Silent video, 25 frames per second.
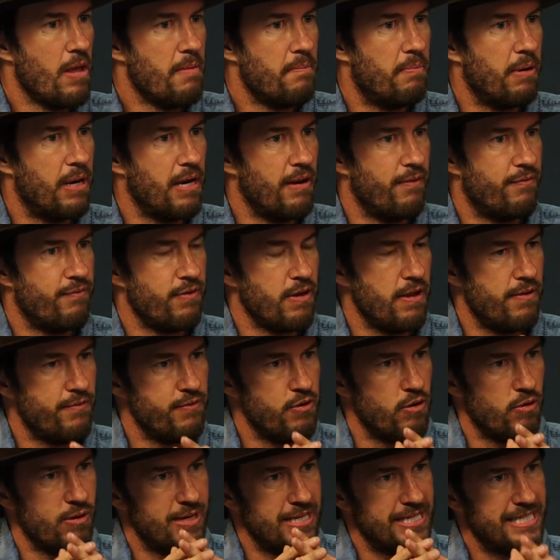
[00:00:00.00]
but if
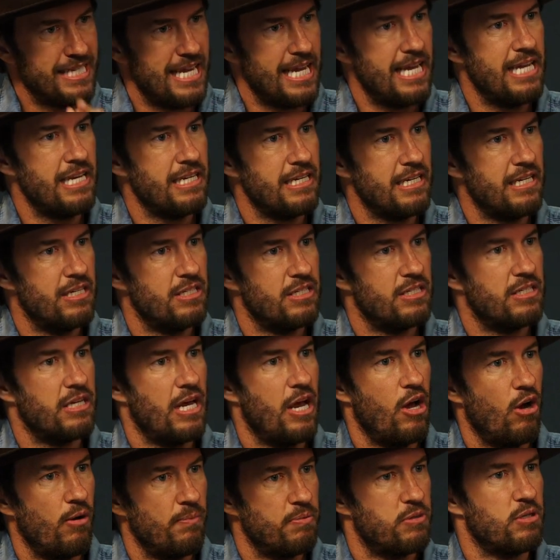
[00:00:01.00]
your intent is to
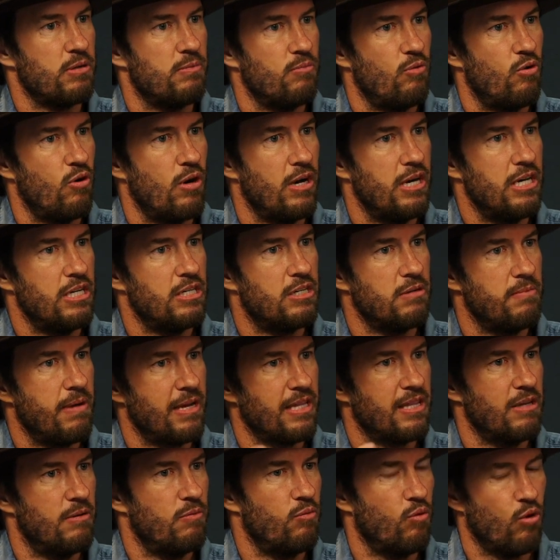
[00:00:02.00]
help someone and to
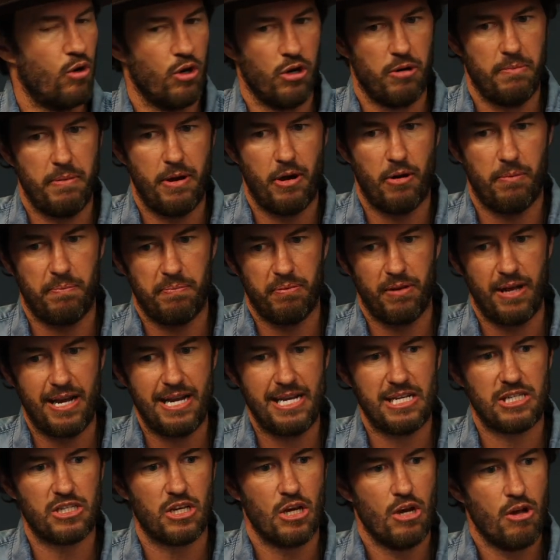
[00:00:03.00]
make the world a better
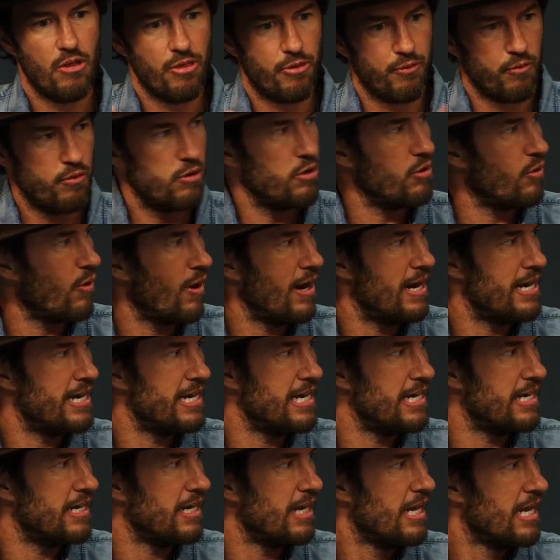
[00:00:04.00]
place through your
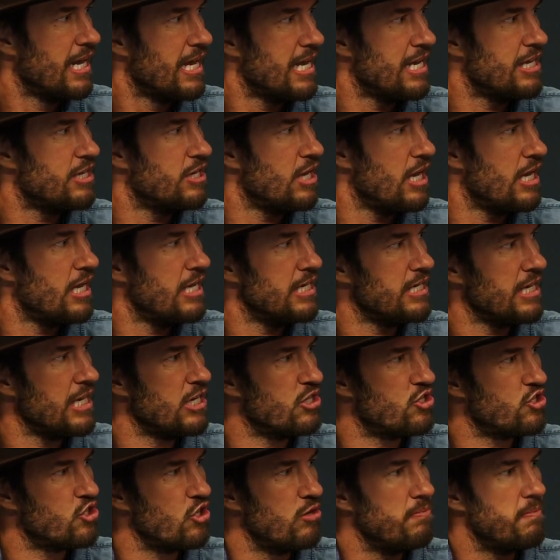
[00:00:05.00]
idea,
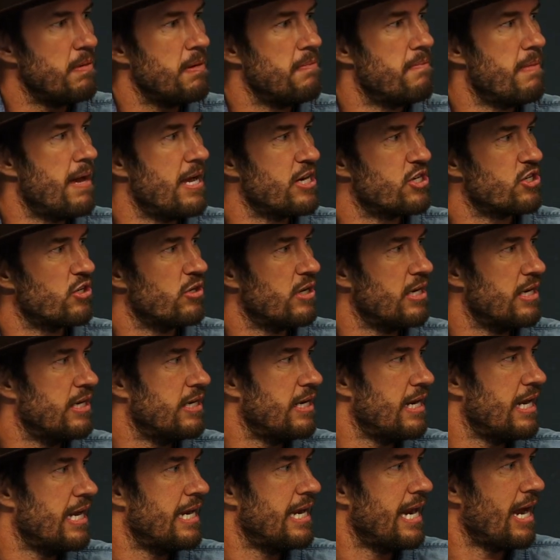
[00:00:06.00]
it shouldn't be measured
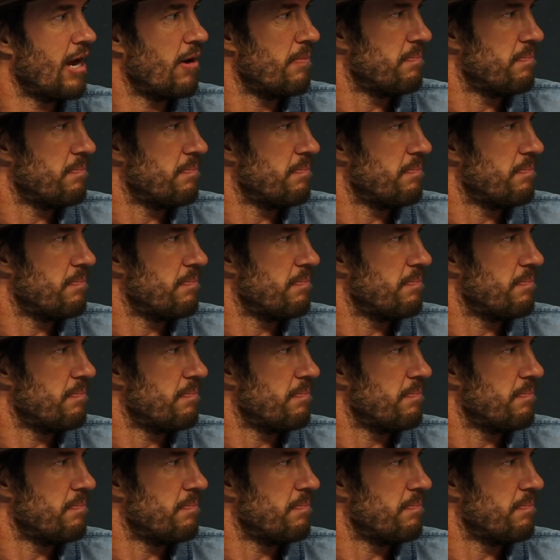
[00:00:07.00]
in how